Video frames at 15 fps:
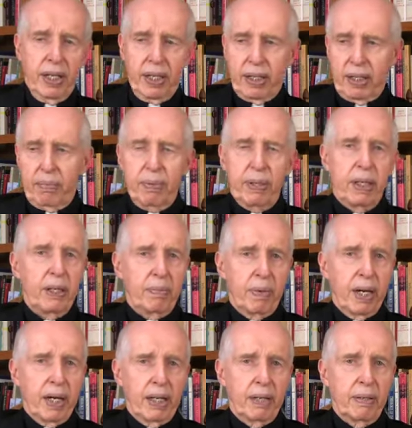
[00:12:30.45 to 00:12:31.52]
It'll be
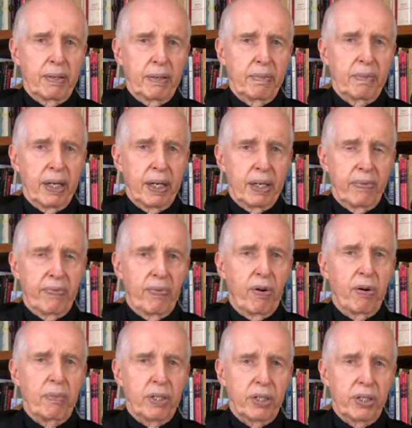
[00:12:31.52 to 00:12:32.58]
my
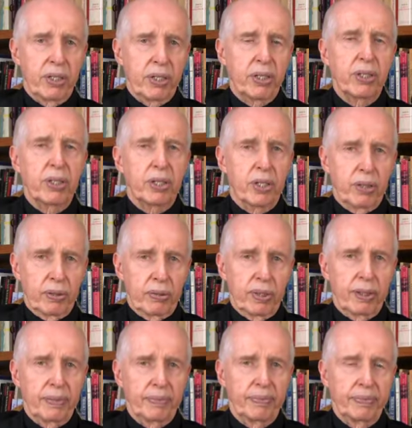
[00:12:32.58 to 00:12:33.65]
foreman's children,